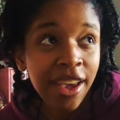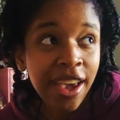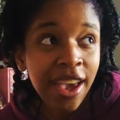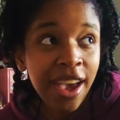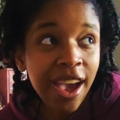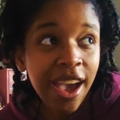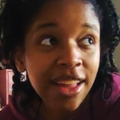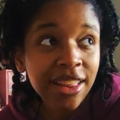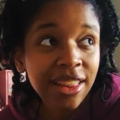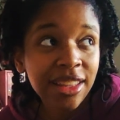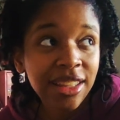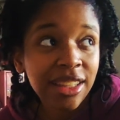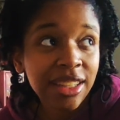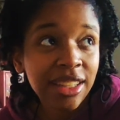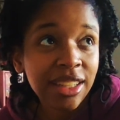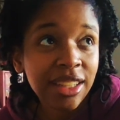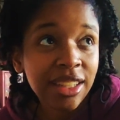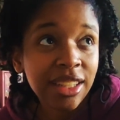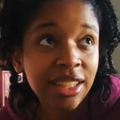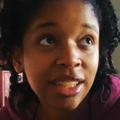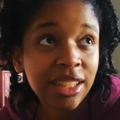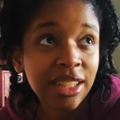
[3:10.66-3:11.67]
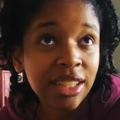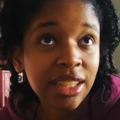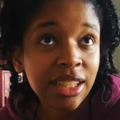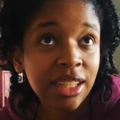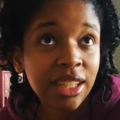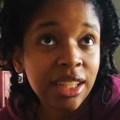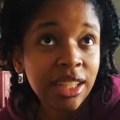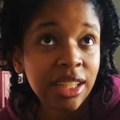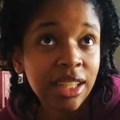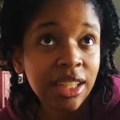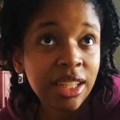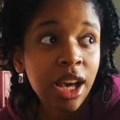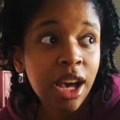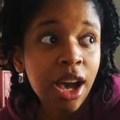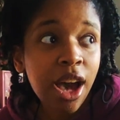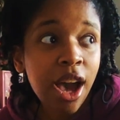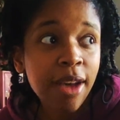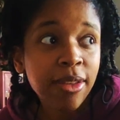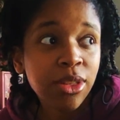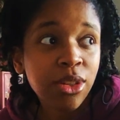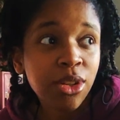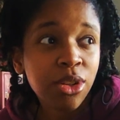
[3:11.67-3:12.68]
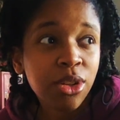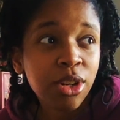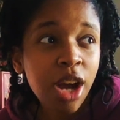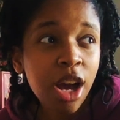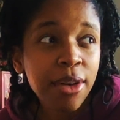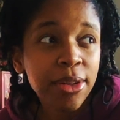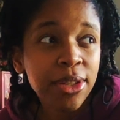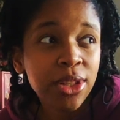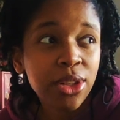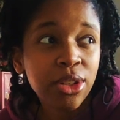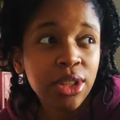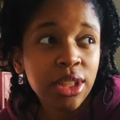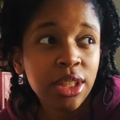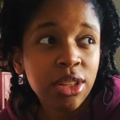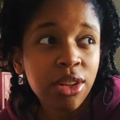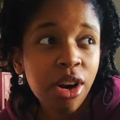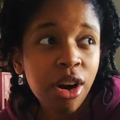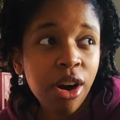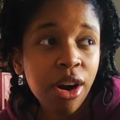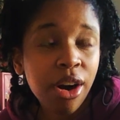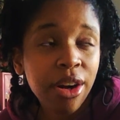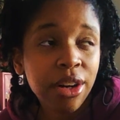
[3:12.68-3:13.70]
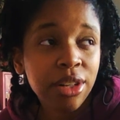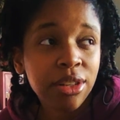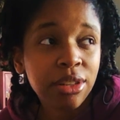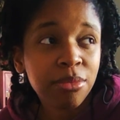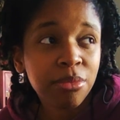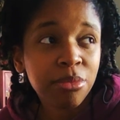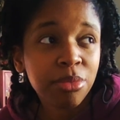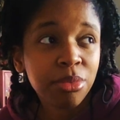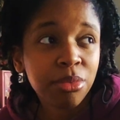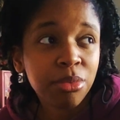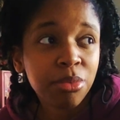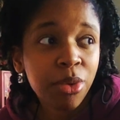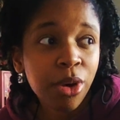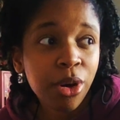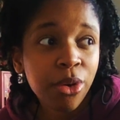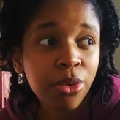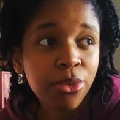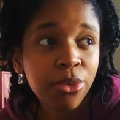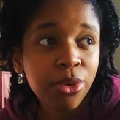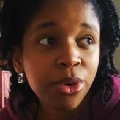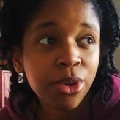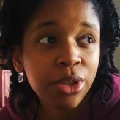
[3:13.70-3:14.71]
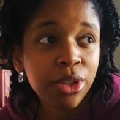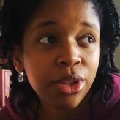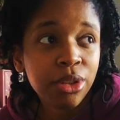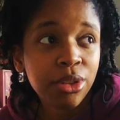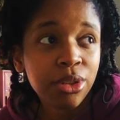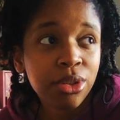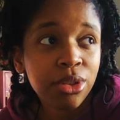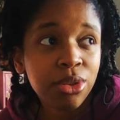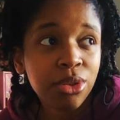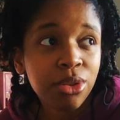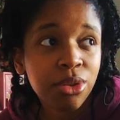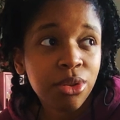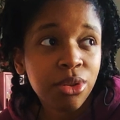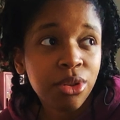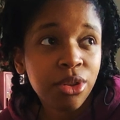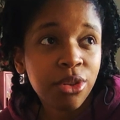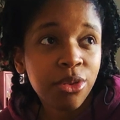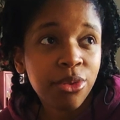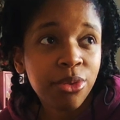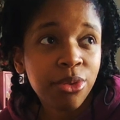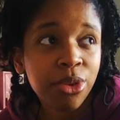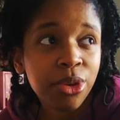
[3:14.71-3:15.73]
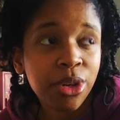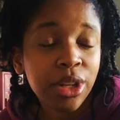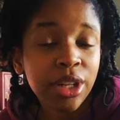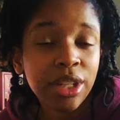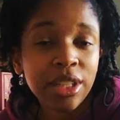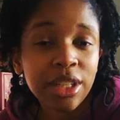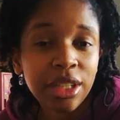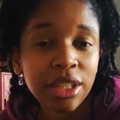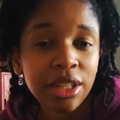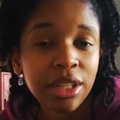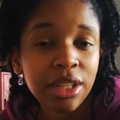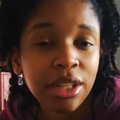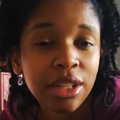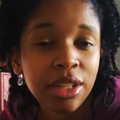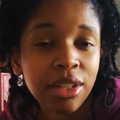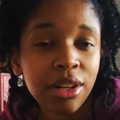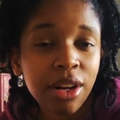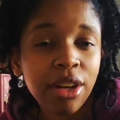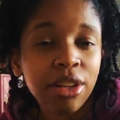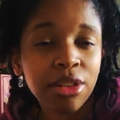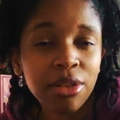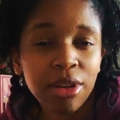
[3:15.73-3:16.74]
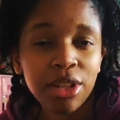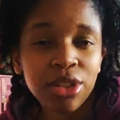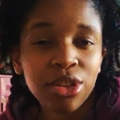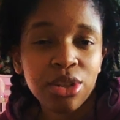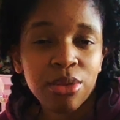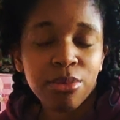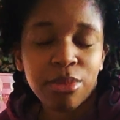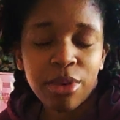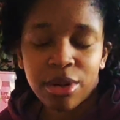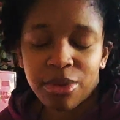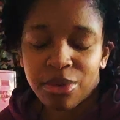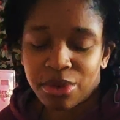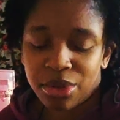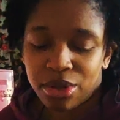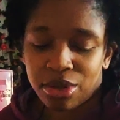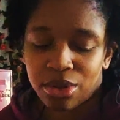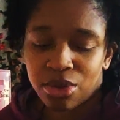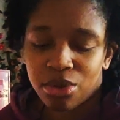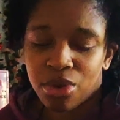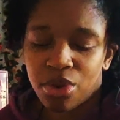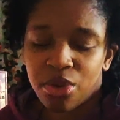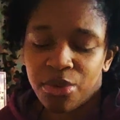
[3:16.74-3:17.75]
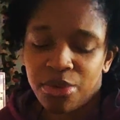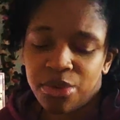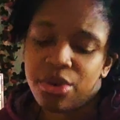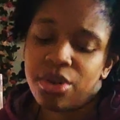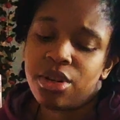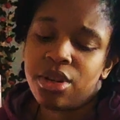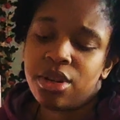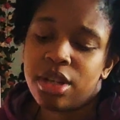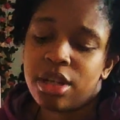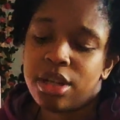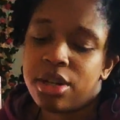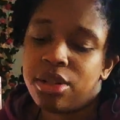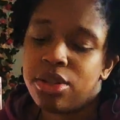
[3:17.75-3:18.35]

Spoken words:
after I was only in art portfolio school for a year, art direction portfolio school for a year.